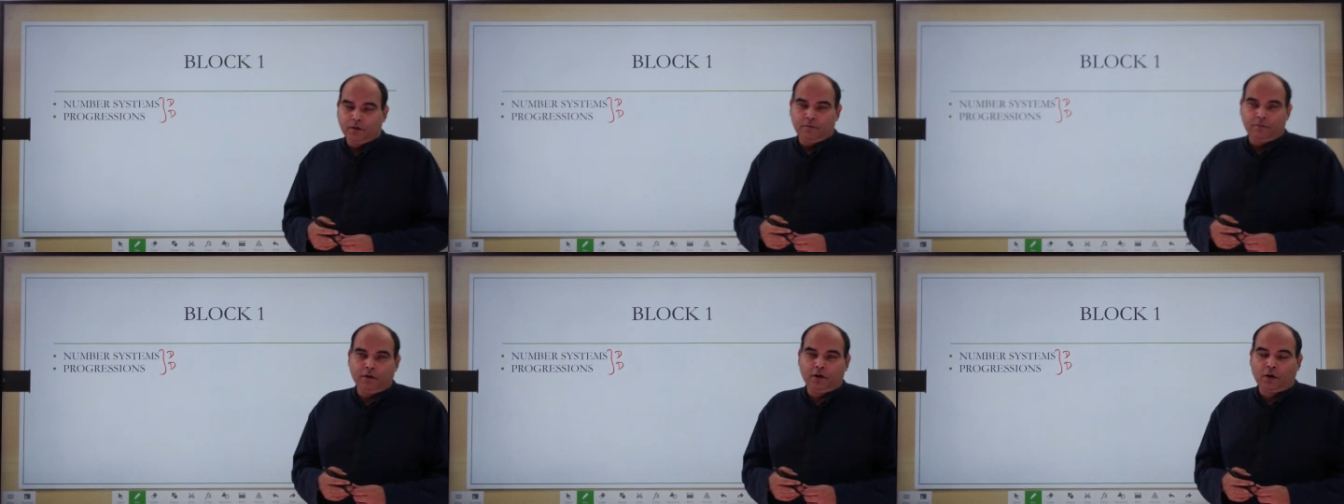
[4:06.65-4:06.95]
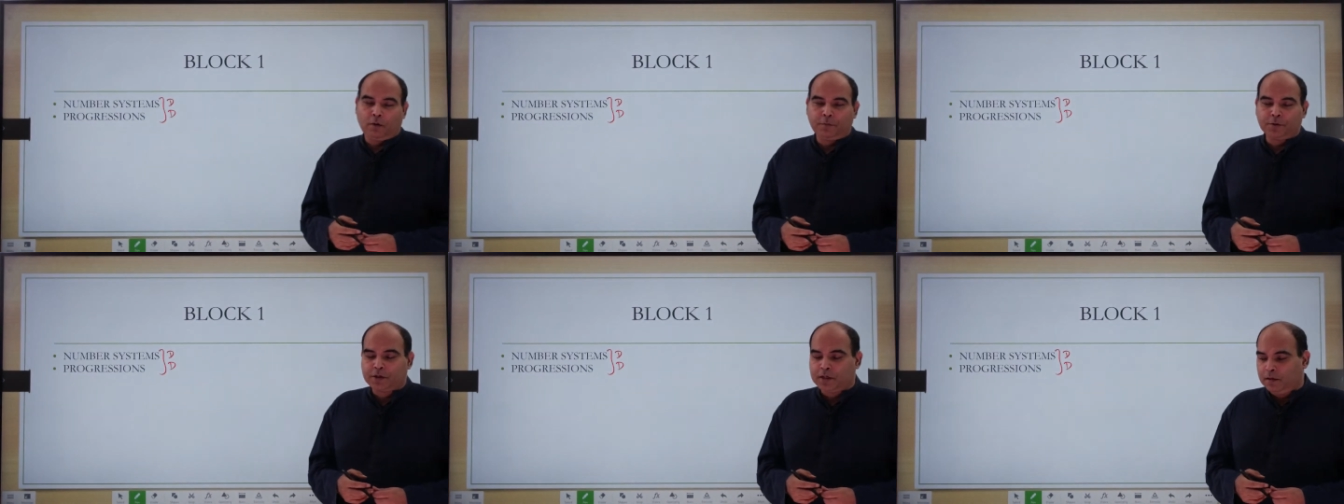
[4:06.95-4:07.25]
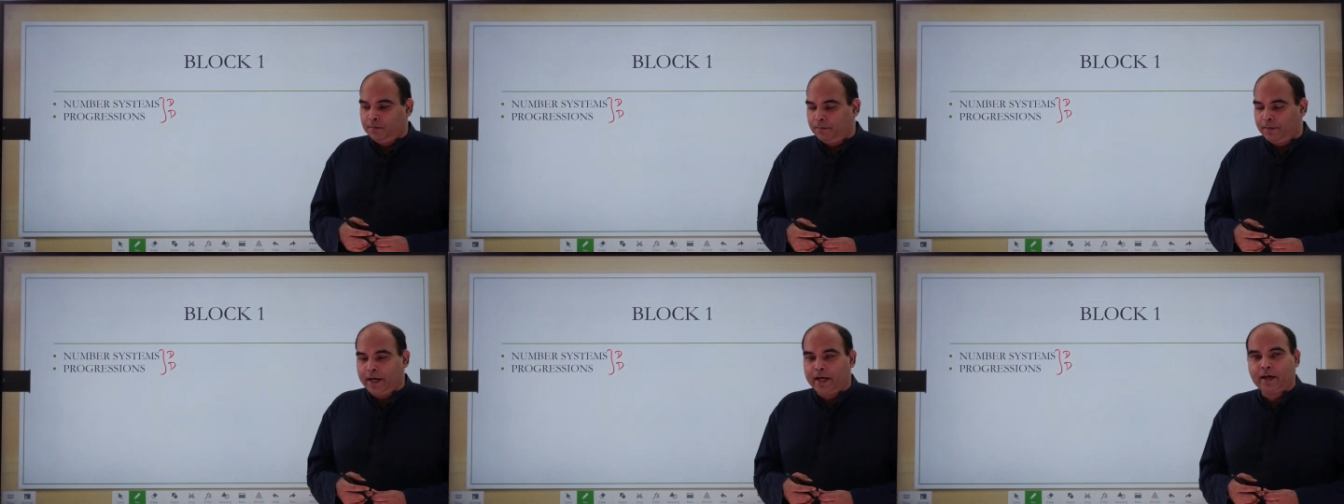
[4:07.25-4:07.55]
will
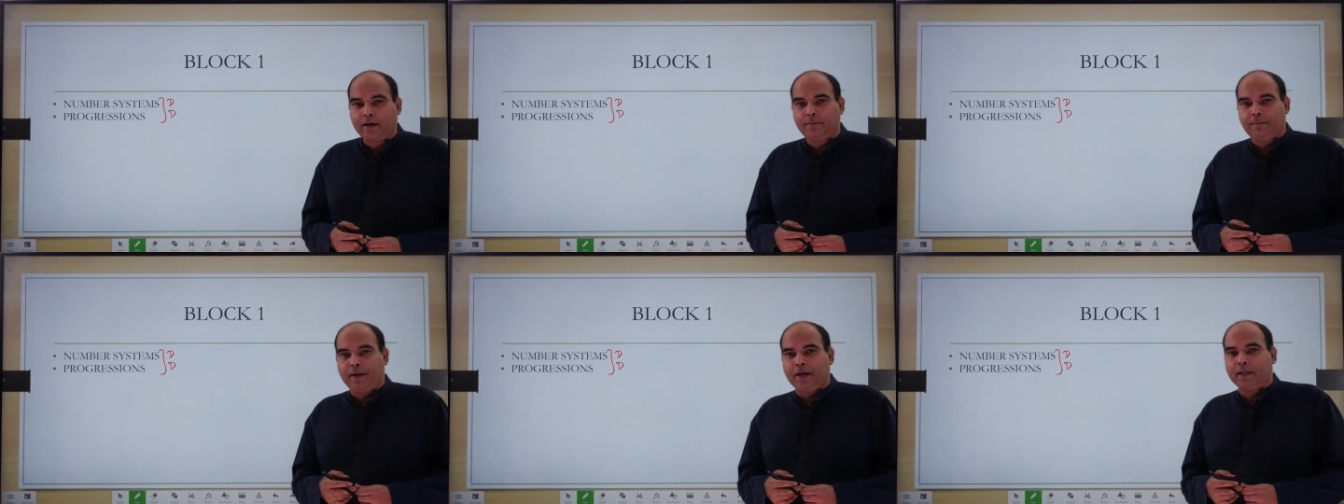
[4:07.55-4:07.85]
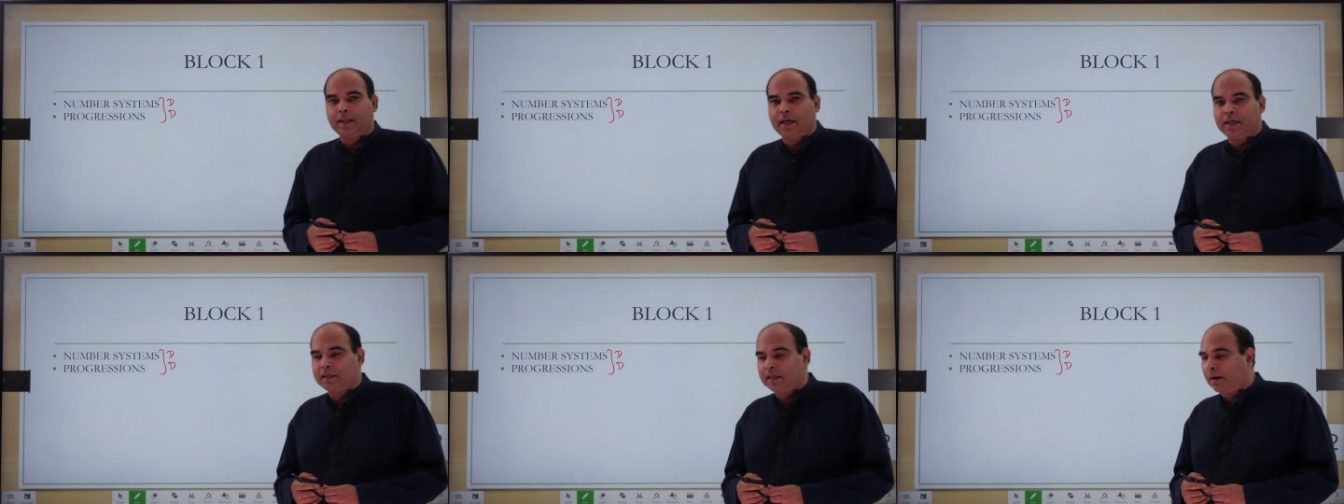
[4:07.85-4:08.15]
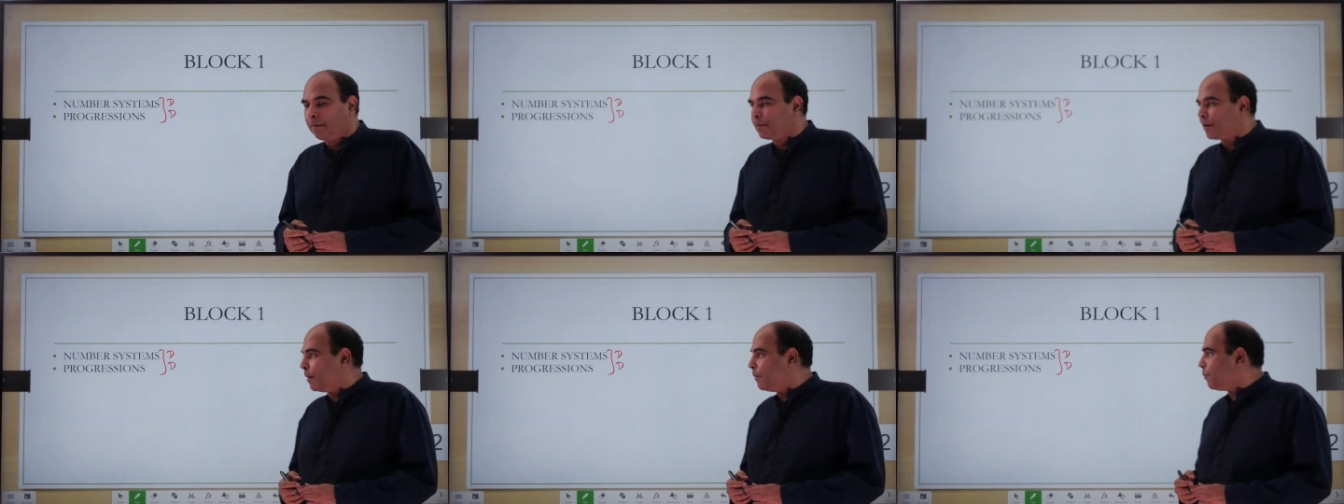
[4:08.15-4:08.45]
obviously make, make the
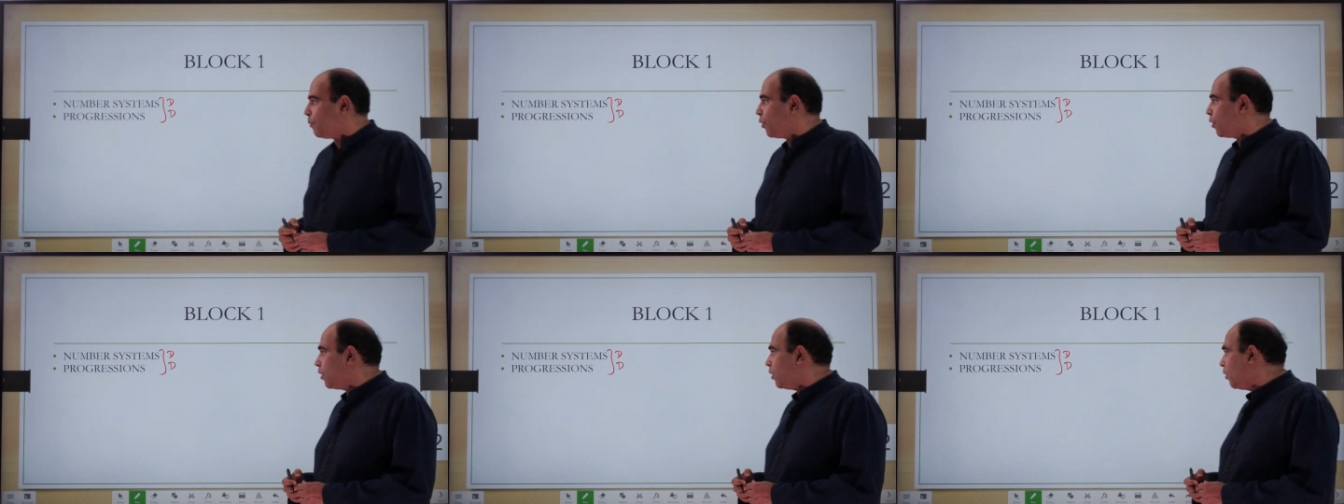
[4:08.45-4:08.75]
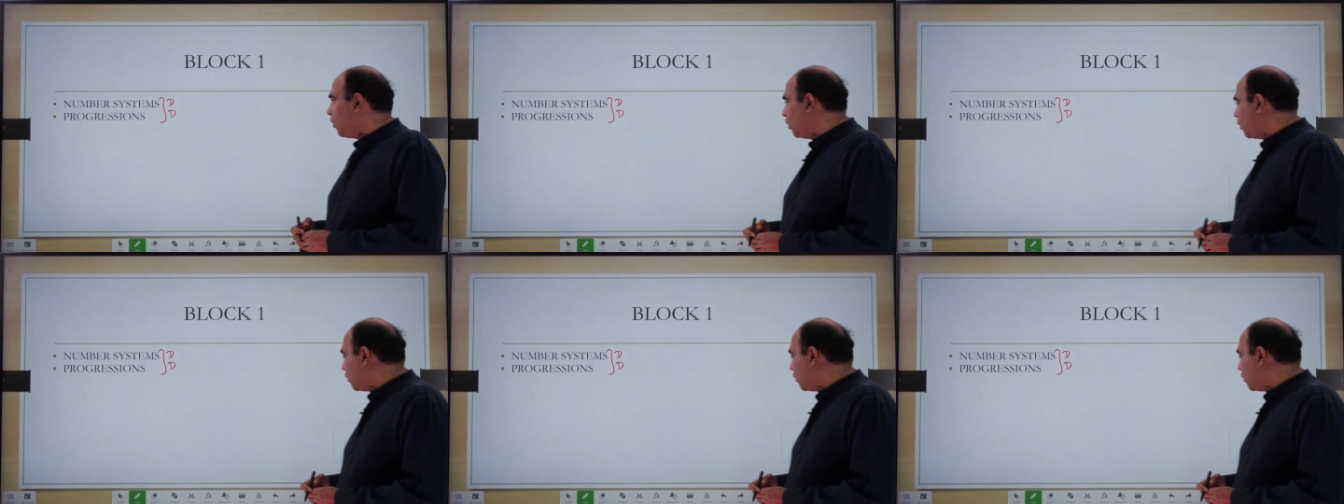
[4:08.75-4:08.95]
chapter important